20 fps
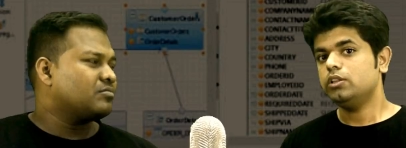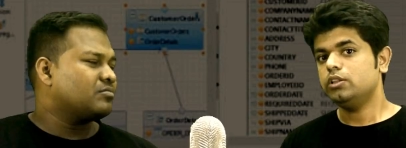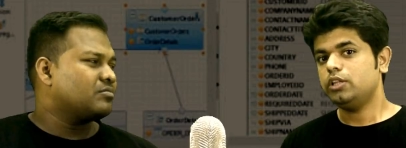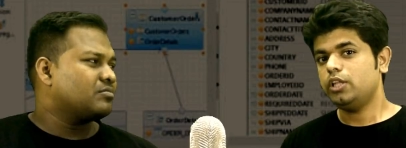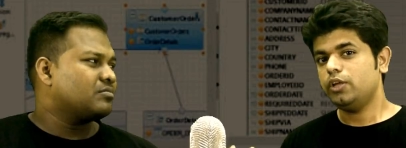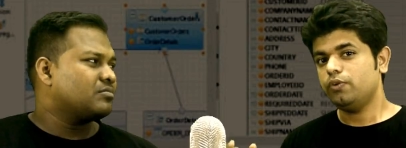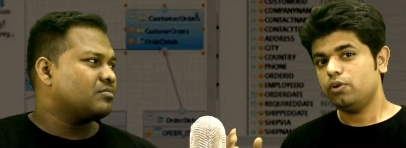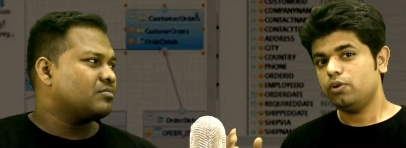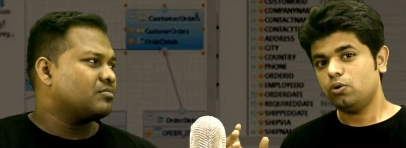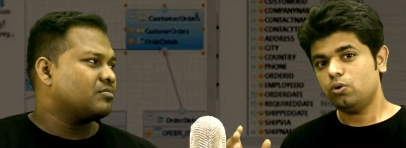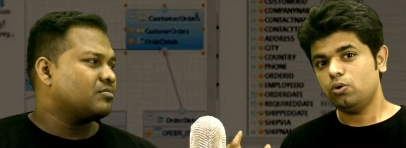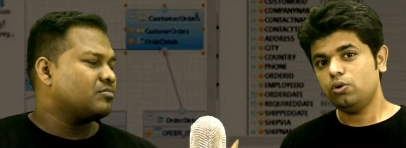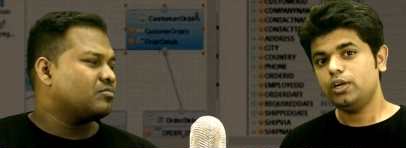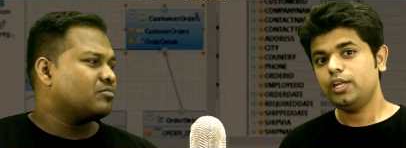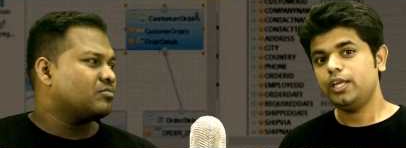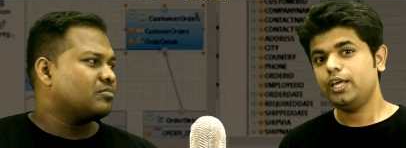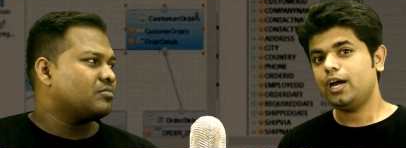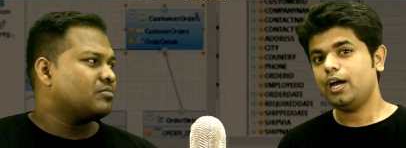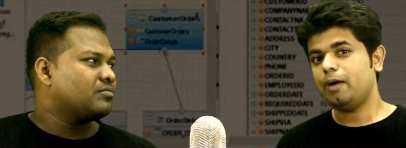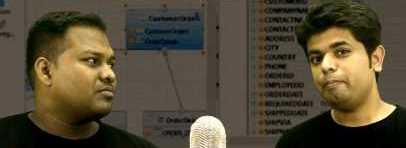Speaker 1: they were
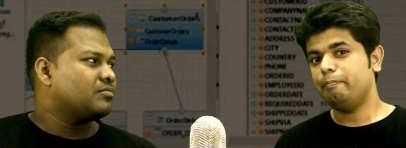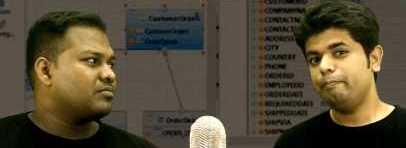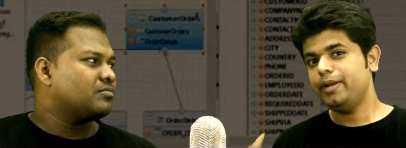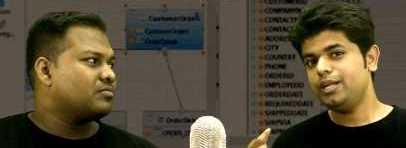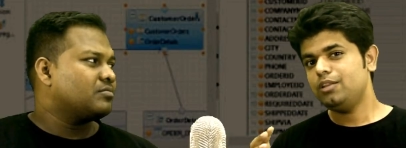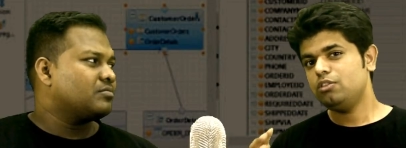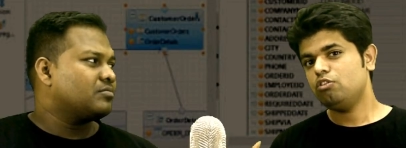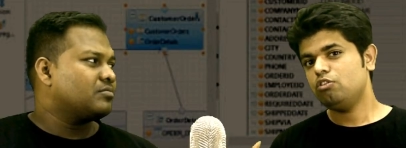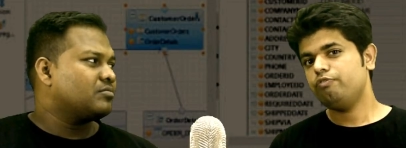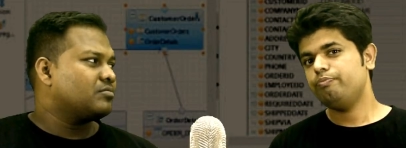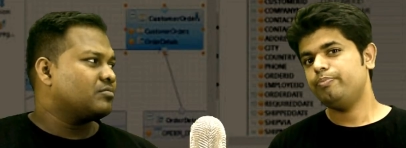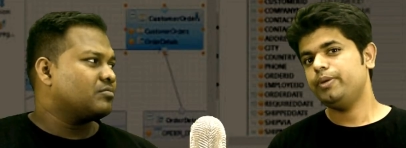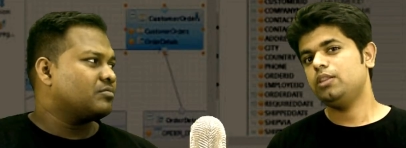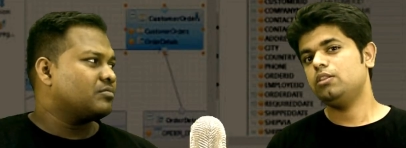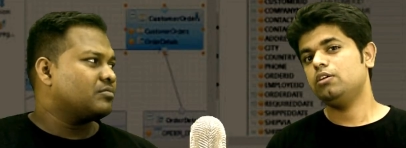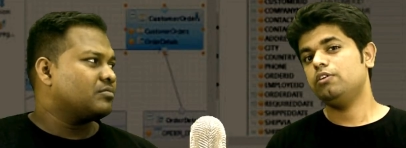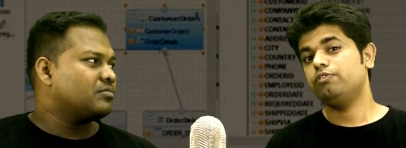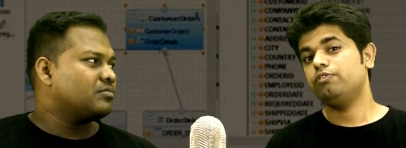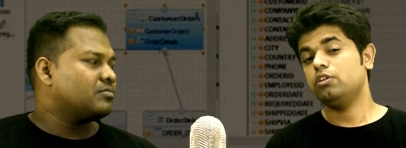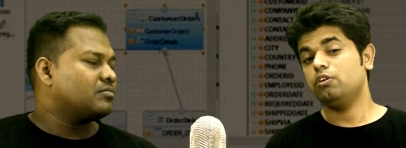only a bit of
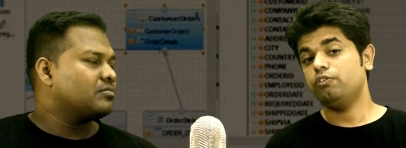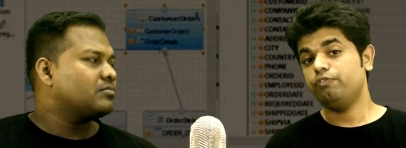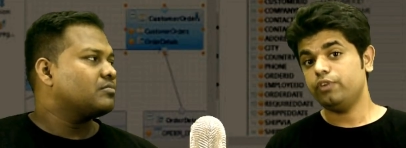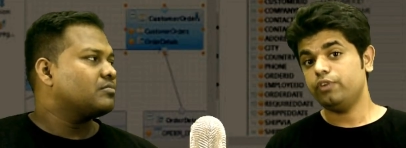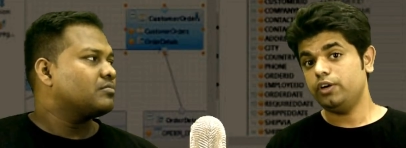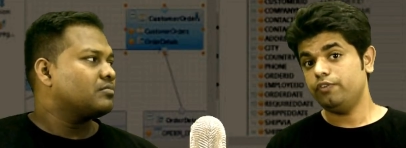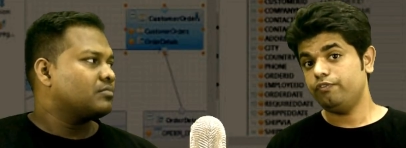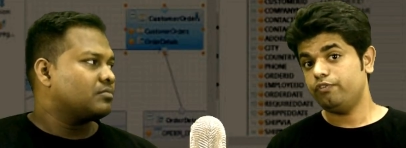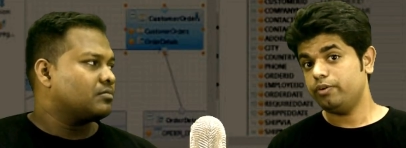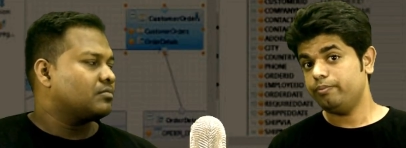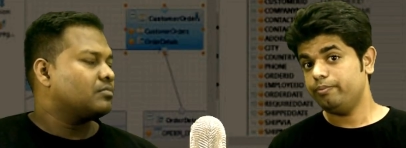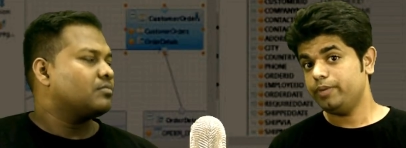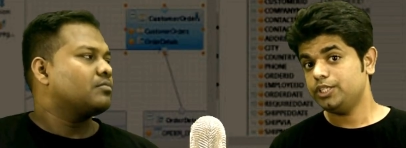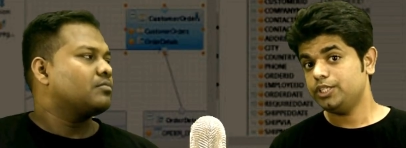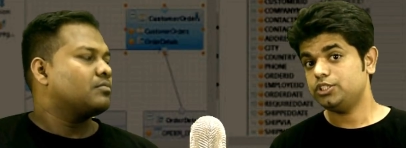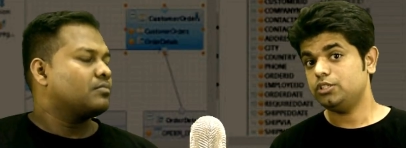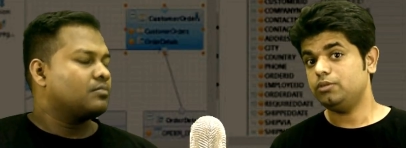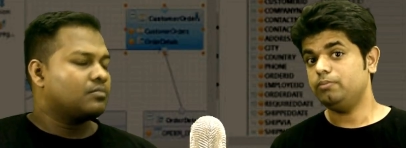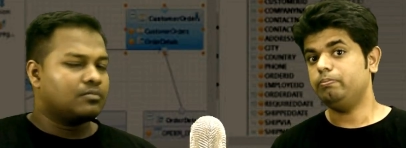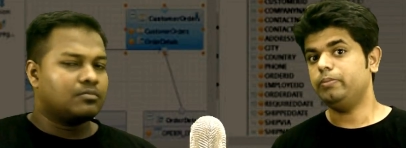pieces of
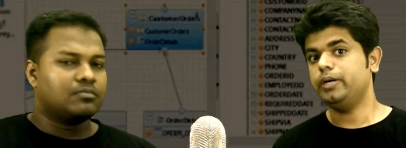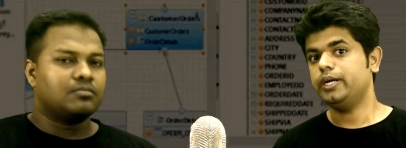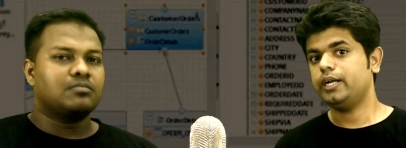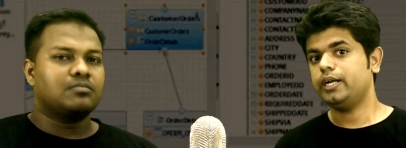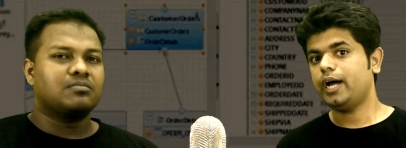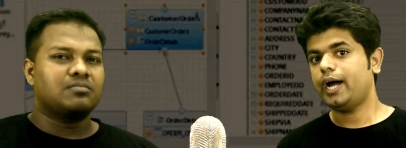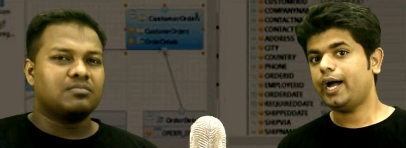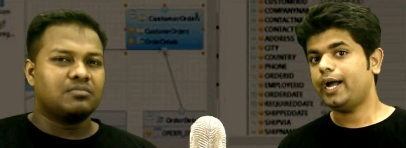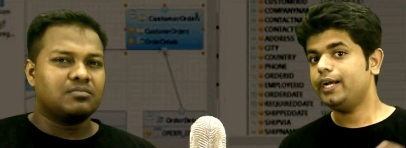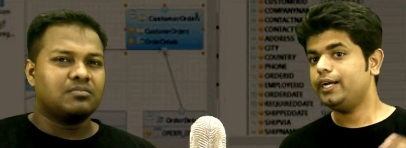information, but I